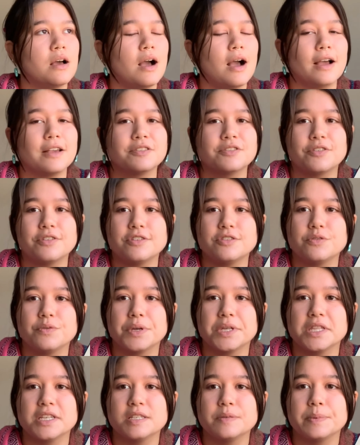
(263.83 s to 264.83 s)
I started
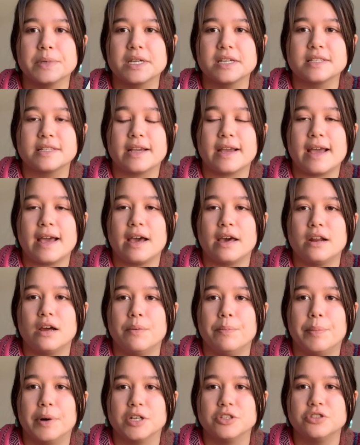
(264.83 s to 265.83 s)
doing this because I had a
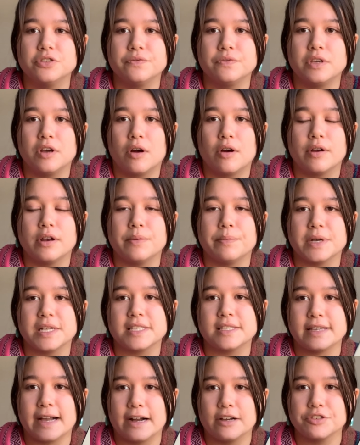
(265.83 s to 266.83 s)
bunch of yarn in my
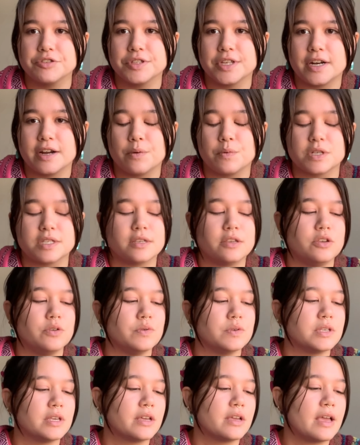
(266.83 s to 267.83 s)
stash that I wasn't
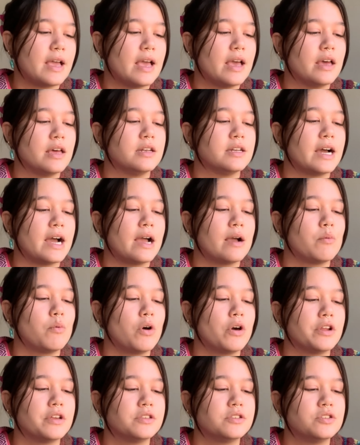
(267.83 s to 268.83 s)
using and I
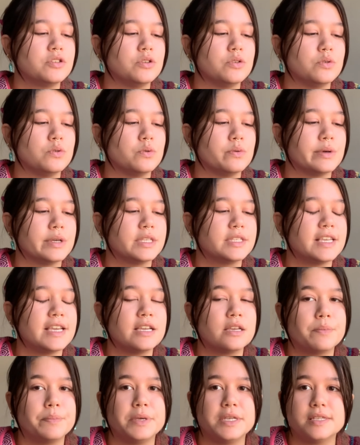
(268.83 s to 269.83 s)
wanted to
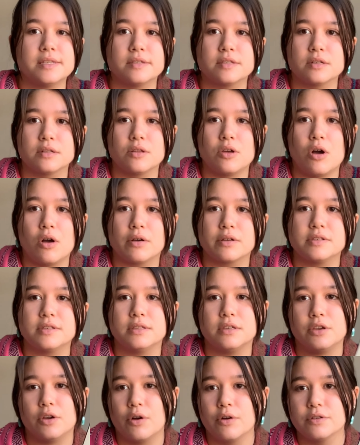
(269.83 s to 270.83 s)
take pieces along to
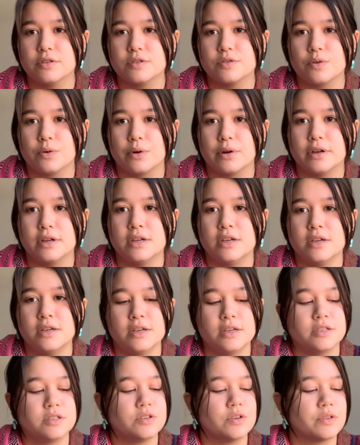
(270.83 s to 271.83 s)
the yarn store
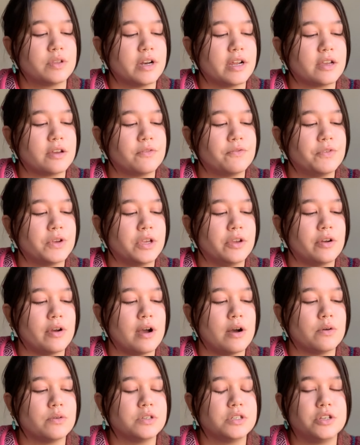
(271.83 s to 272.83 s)
so that I could figure
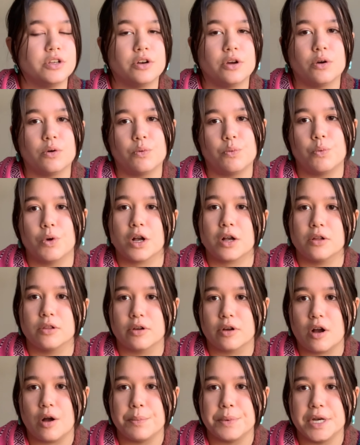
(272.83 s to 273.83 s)
out, you know, what color
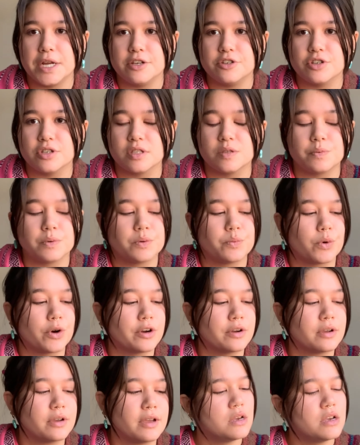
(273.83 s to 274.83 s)
combinations would
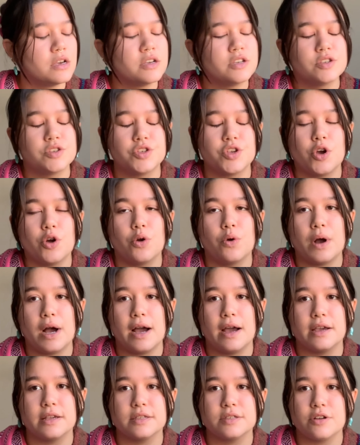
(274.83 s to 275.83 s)
work. So
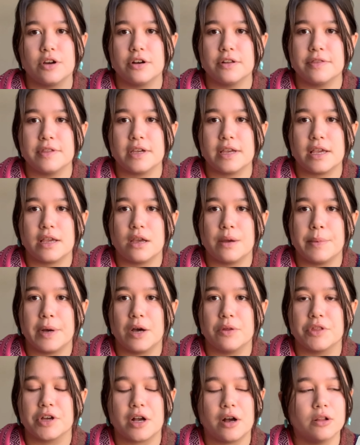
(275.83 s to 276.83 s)
I started thinking
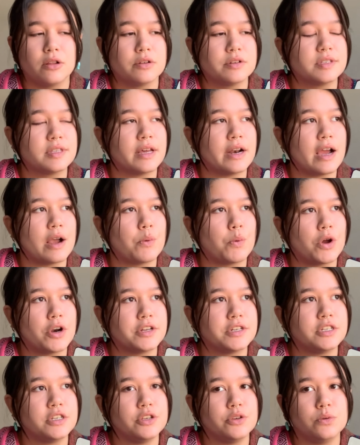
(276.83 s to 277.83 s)
about the colors that I
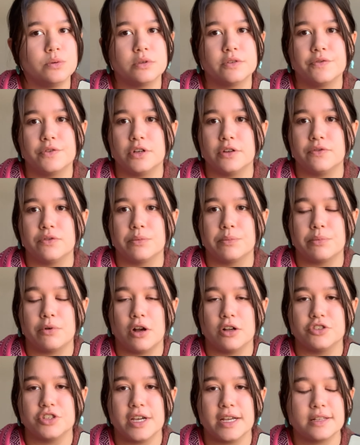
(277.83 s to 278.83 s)
wanted to use for different
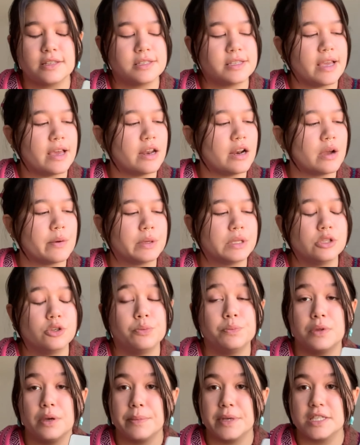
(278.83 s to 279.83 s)
projects and I would
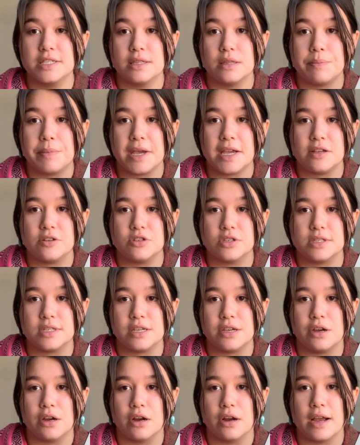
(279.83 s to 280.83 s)
loop them into the pages
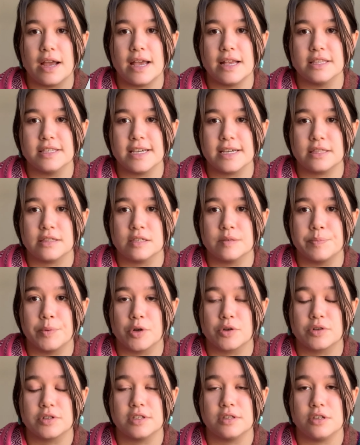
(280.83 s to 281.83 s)
here and take this
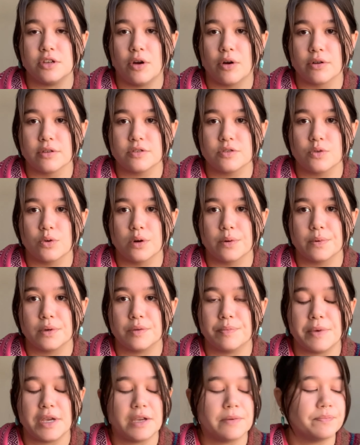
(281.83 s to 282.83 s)
book to the yarn store
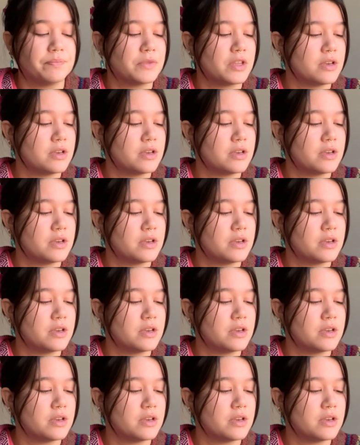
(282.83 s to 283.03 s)
with me.